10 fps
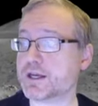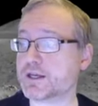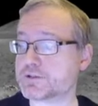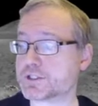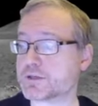
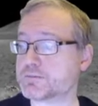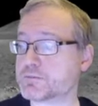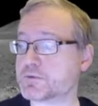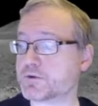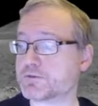some
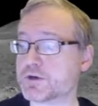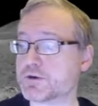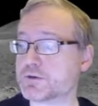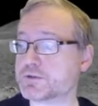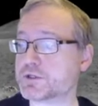number of
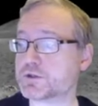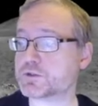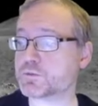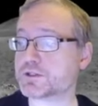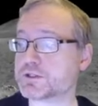nodes
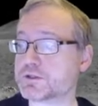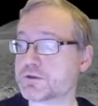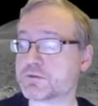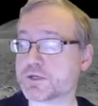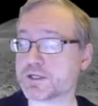1, 2, 3,